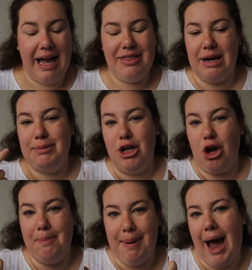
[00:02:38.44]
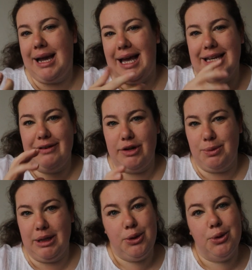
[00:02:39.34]
And then I'm gonna go back and give it a
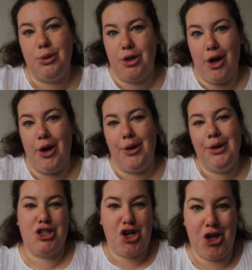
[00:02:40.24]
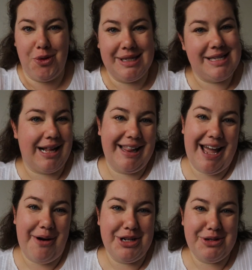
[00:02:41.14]
really cool curl and show you exactly
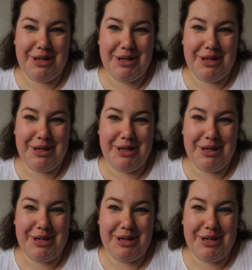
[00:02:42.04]
how I do